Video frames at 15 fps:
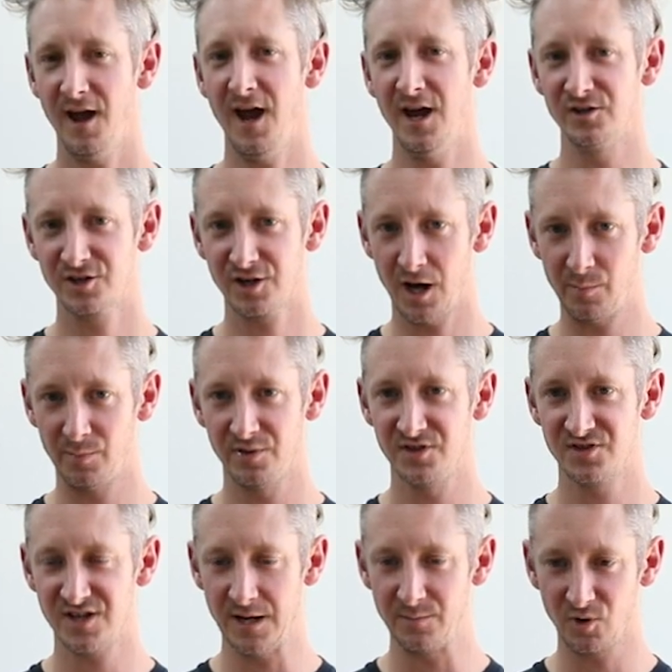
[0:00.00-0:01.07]
and cup the
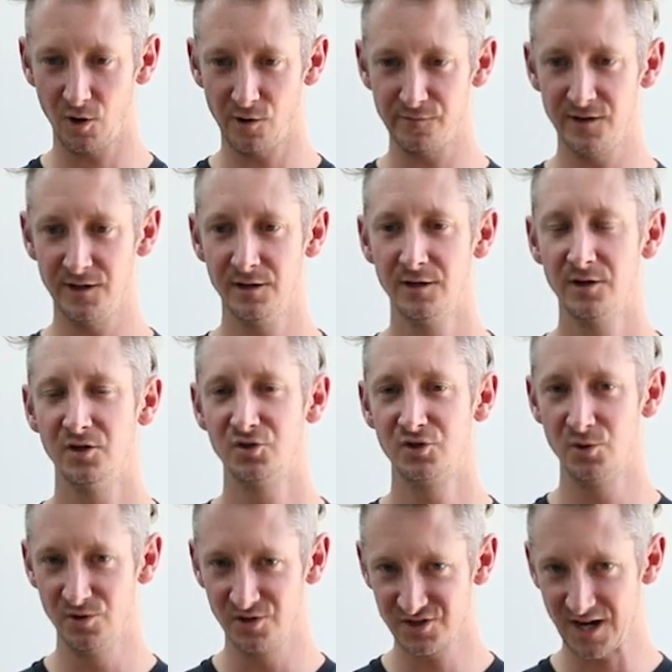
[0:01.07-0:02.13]
same coffee
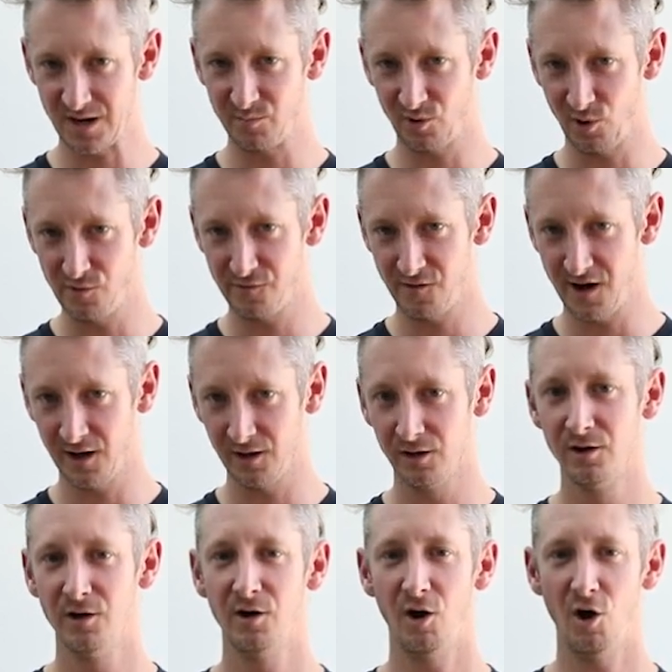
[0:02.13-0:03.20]
to the same profile
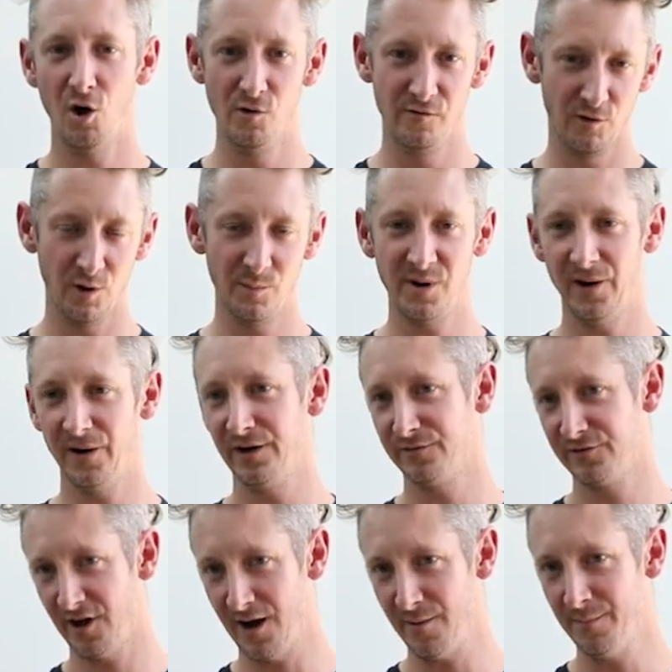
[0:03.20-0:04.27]
over a period of
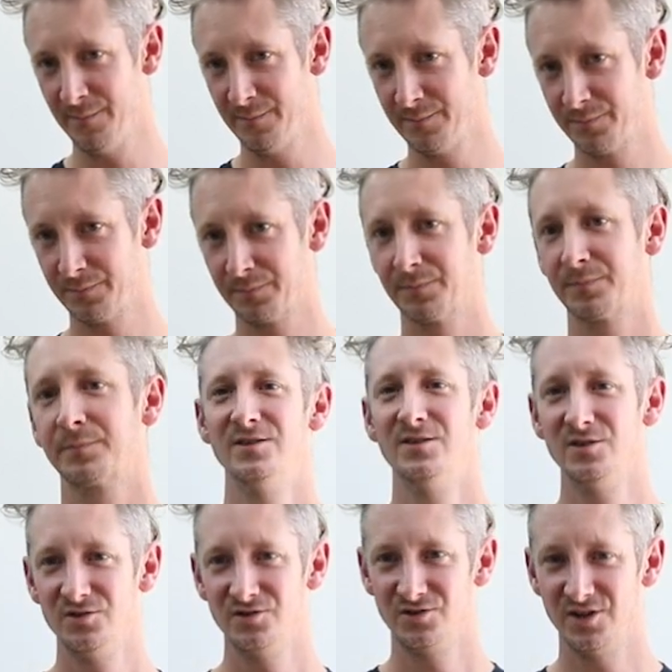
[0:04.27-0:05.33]
time.
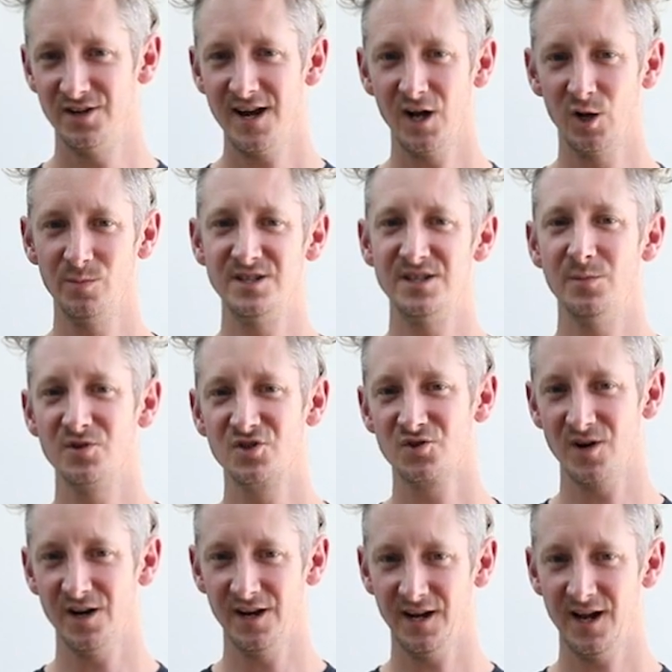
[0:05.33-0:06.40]
Today I'll be
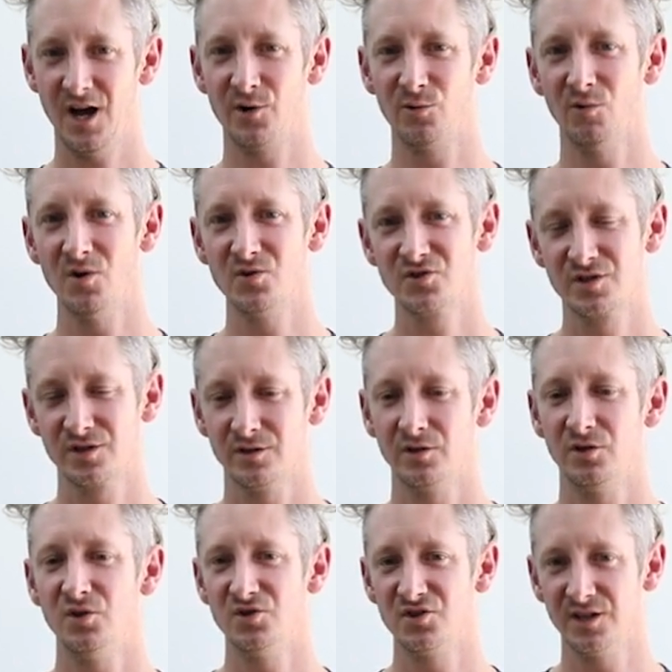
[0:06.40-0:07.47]
demonstrating how to roast
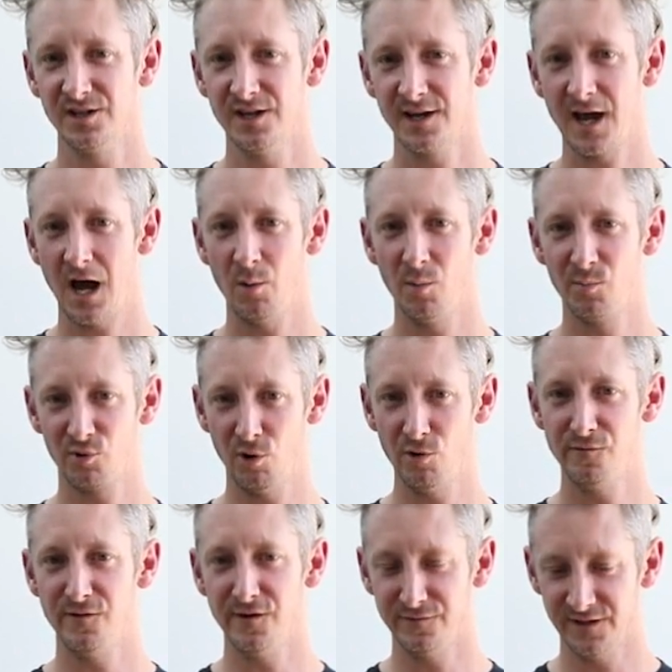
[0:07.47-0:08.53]
using the Ikawa Pro
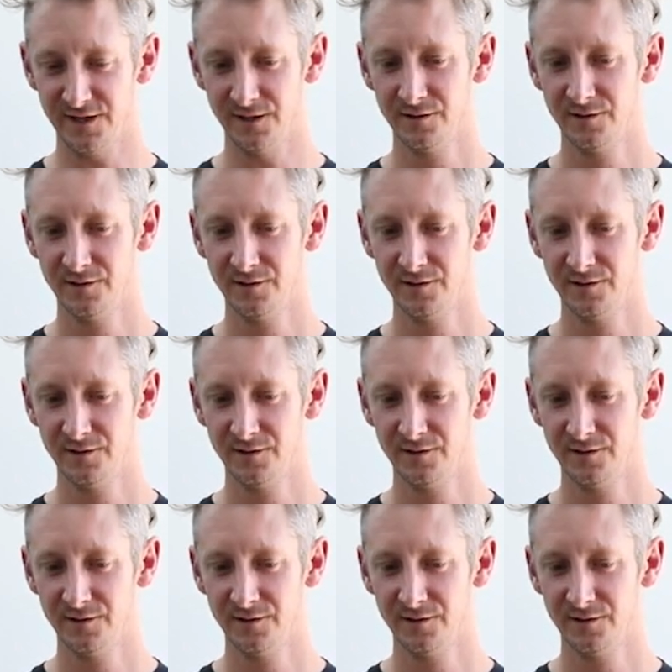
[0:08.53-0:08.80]
50.